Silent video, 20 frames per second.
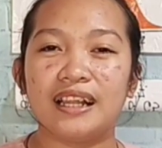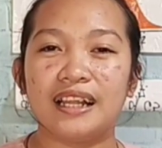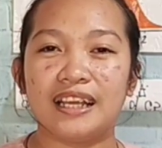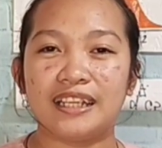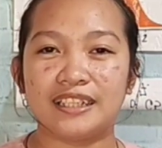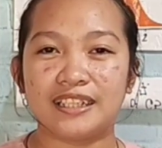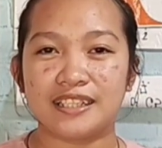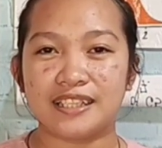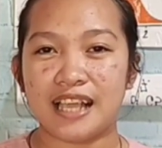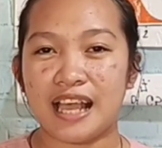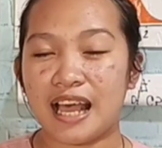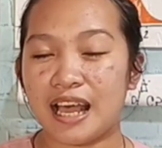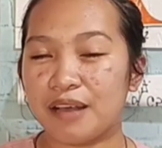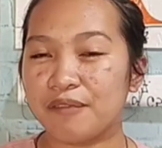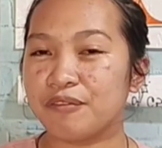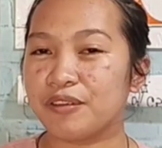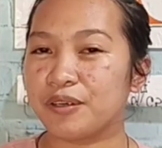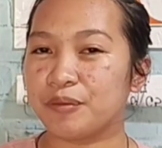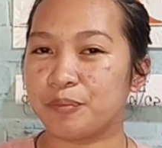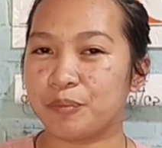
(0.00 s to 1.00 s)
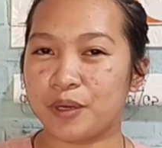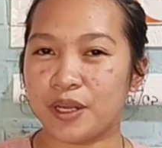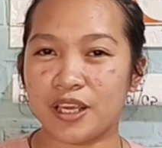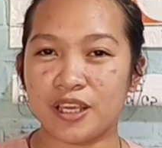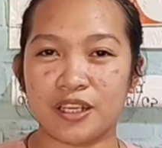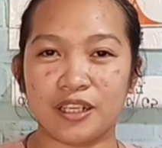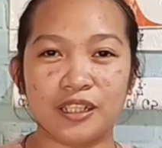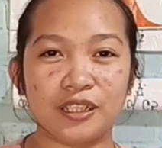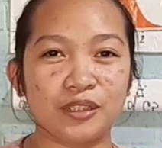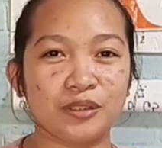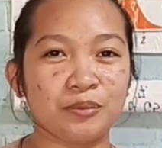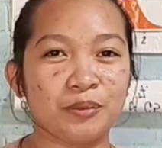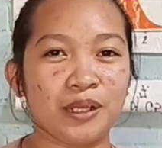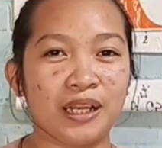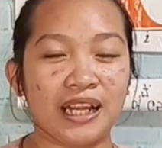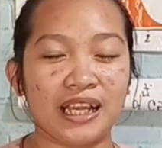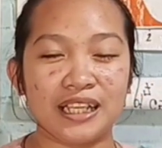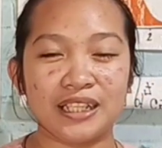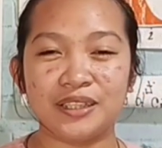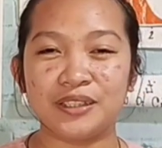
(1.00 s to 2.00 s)
let us have our prayer to be
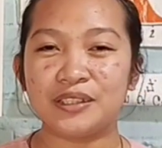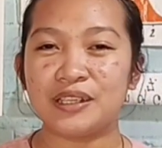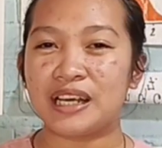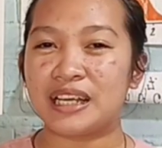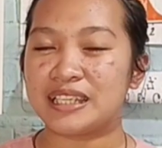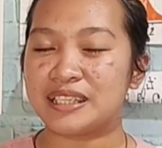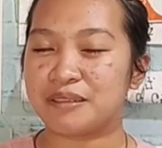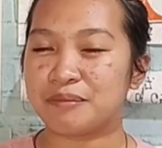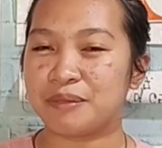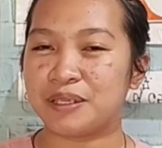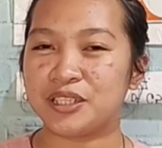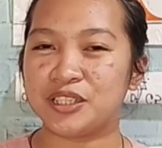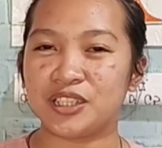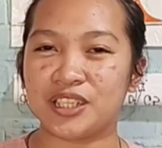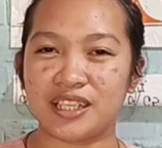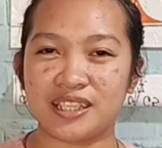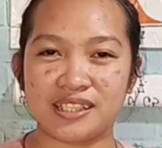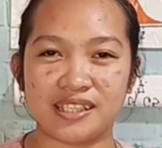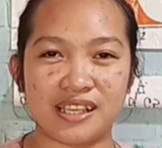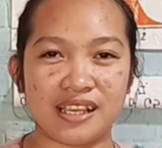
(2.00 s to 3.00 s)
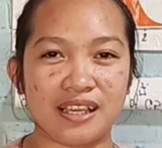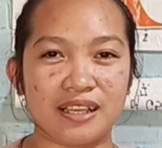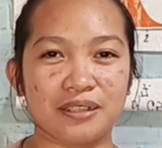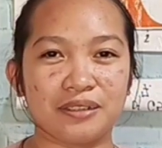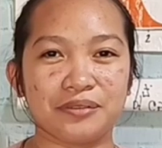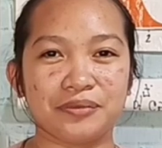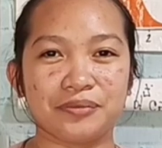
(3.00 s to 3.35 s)
led to us by Jesse.